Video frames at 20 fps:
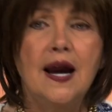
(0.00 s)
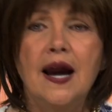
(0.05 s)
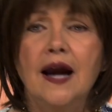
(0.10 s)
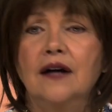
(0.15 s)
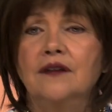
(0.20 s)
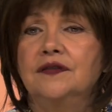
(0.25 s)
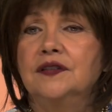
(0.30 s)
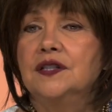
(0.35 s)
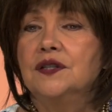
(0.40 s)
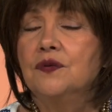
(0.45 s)

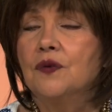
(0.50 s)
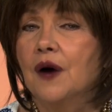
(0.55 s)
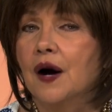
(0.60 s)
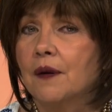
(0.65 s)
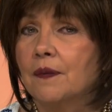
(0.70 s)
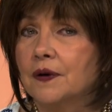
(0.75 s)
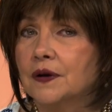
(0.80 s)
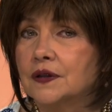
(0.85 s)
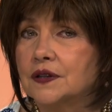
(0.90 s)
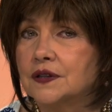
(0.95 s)
Evelyn
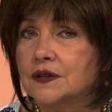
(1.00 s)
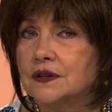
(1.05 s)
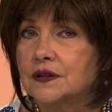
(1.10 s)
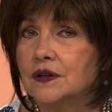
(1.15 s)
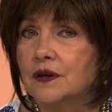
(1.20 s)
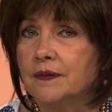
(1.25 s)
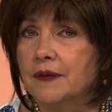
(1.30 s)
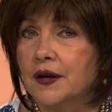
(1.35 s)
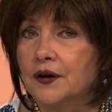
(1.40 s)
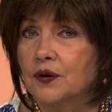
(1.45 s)
Roberts,
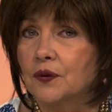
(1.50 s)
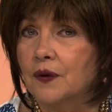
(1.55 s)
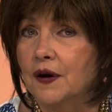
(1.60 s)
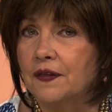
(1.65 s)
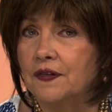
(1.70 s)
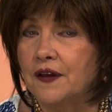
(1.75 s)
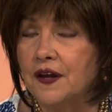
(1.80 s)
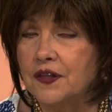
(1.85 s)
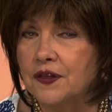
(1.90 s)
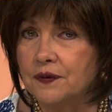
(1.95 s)
no matter
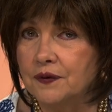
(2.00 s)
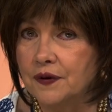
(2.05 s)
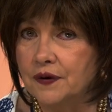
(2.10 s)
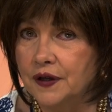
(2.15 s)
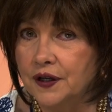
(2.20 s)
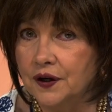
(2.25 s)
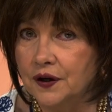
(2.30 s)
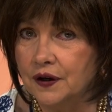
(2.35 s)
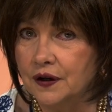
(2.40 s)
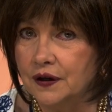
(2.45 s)
what they threw
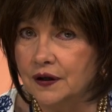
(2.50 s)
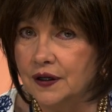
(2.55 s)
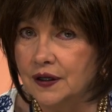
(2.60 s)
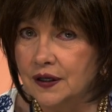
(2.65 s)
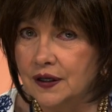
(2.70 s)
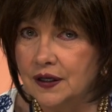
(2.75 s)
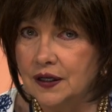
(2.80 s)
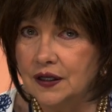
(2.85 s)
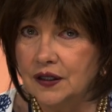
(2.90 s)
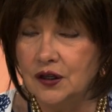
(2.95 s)
at her,
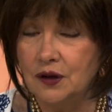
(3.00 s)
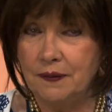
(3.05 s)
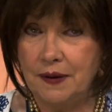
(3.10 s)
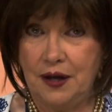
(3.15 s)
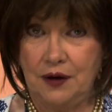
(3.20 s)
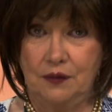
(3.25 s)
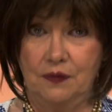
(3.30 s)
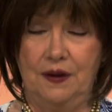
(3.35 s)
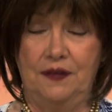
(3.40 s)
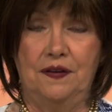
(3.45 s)
no
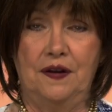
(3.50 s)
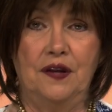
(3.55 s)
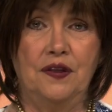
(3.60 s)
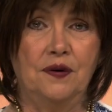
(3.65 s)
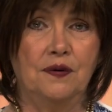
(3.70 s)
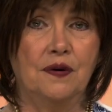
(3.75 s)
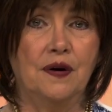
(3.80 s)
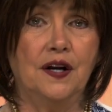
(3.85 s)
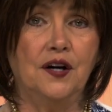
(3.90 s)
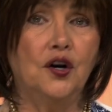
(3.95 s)
matter what they
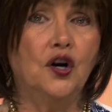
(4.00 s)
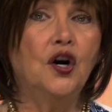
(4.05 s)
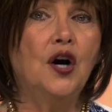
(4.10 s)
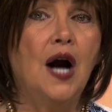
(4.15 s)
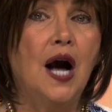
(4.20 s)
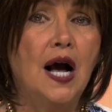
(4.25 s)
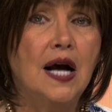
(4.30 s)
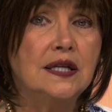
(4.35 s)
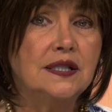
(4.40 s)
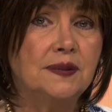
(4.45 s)
threw at her
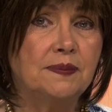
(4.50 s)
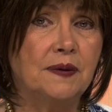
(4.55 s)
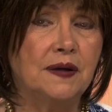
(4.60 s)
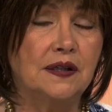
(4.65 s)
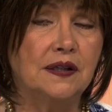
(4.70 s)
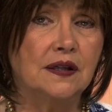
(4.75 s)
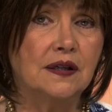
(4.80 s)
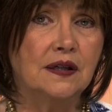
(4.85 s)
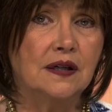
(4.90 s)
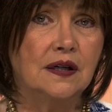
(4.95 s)

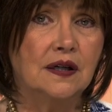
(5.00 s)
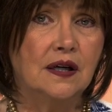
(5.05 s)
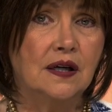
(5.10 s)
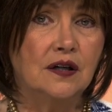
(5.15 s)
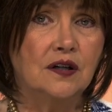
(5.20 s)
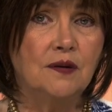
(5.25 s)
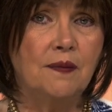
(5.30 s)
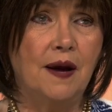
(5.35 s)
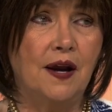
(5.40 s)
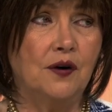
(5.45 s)
husband,
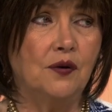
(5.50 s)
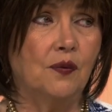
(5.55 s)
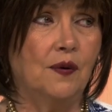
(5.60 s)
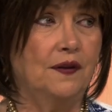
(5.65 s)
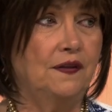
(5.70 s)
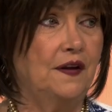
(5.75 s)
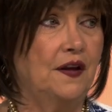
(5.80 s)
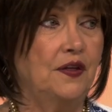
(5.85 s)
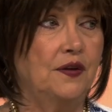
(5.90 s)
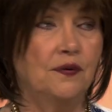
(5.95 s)
no matter
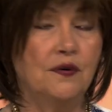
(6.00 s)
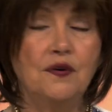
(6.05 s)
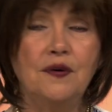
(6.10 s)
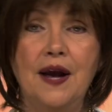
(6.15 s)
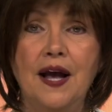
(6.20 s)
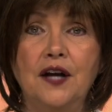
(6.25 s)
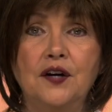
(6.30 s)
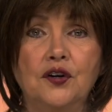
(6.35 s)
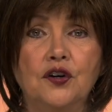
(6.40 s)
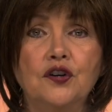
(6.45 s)
what they threw
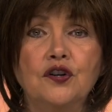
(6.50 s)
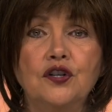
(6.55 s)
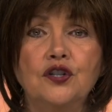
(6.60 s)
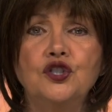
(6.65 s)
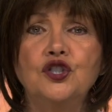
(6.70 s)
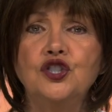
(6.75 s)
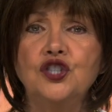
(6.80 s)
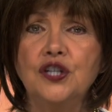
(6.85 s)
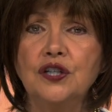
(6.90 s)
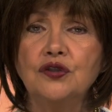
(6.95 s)
at her
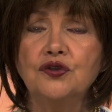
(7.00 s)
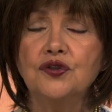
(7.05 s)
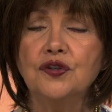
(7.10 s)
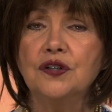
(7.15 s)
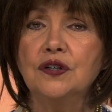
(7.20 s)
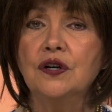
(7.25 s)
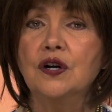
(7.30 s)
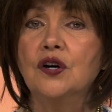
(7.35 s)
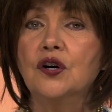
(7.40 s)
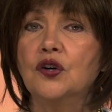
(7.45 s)

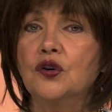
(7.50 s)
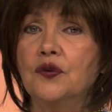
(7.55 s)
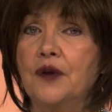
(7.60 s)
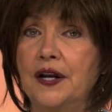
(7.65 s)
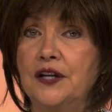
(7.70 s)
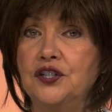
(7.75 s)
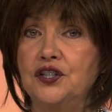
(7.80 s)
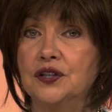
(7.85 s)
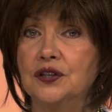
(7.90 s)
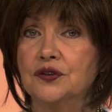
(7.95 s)
children,
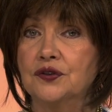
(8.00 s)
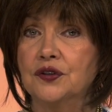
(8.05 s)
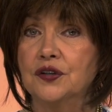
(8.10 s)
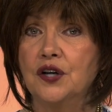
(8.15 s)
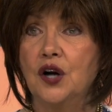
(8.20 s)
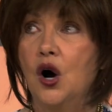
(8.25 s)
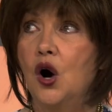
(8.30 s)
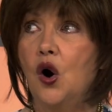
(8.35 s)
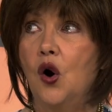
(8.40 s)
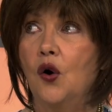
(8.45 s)

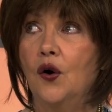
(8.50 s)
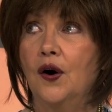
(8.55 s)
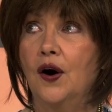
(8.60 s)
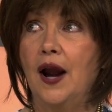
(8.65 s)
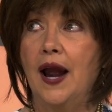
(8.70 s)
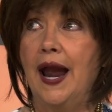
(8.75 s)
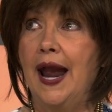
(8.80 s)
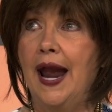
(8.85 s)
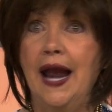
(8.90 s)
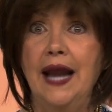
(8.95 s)
grandchildren,
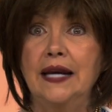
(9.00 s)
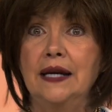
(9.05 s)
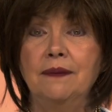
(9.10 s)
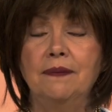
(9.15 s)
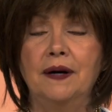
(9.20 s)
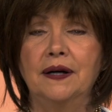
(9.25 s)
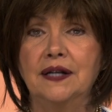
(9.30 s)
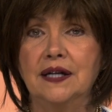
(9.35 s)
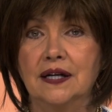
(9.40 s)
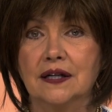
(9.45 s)
or
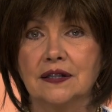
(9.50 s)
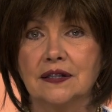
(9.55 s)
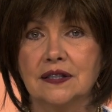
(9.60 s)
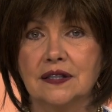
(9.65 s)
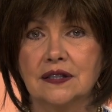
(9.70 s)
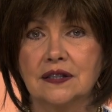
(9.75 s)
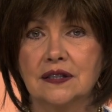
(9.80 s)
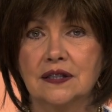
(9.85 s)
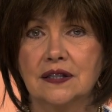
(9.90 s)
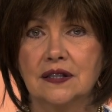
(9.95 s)
anybody
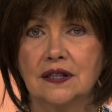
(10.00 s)
else.